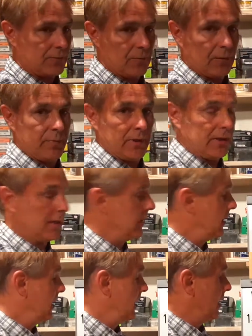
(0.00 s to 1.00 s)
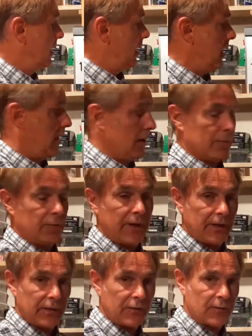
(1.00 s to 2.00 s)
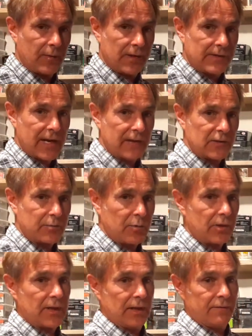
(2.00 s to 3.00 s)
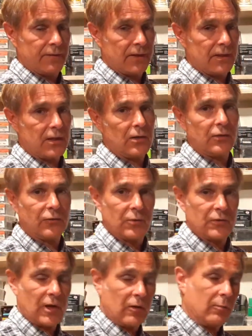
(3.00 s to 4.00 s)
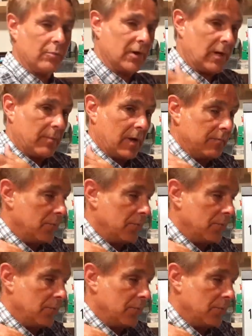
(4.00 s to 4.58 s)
will be readings from the textbook and videos, which I will put up on